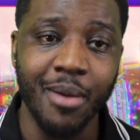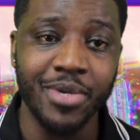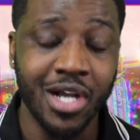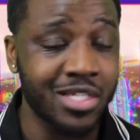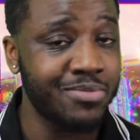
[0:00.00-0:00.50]

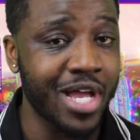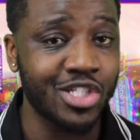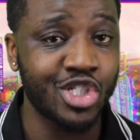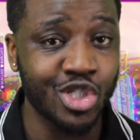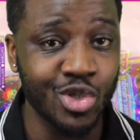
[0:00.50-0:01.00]
he comes back
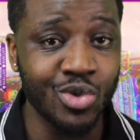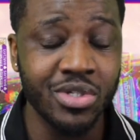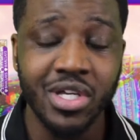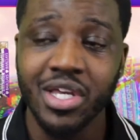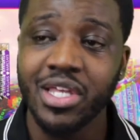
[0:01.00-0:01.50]

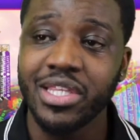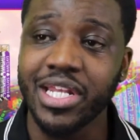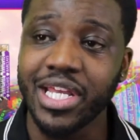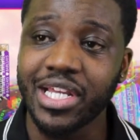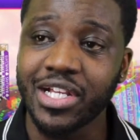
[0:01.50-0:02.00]
soon,
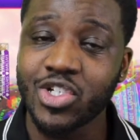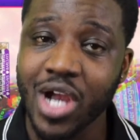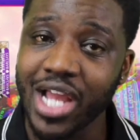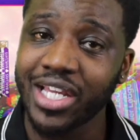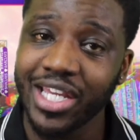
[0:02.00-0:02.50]
then they can
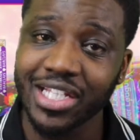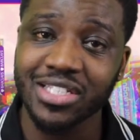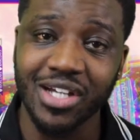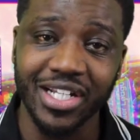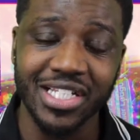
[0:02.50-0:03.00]
try and
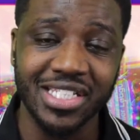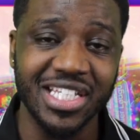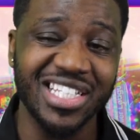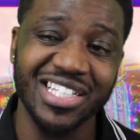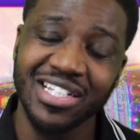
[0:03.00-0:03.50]
kickstart their
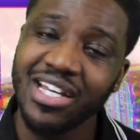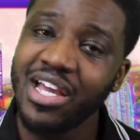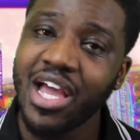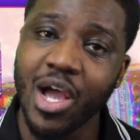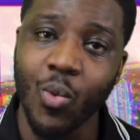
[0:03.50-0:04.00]
season
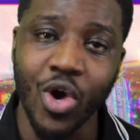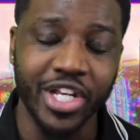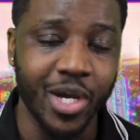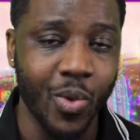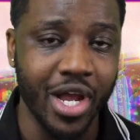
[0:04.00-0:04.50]
and
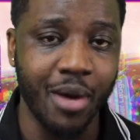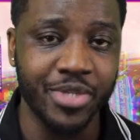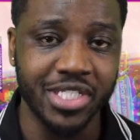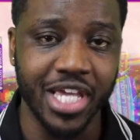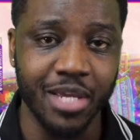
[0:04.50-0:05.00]
work their way up
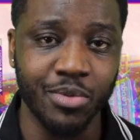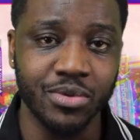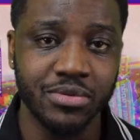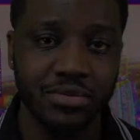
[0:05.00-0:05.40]
the table.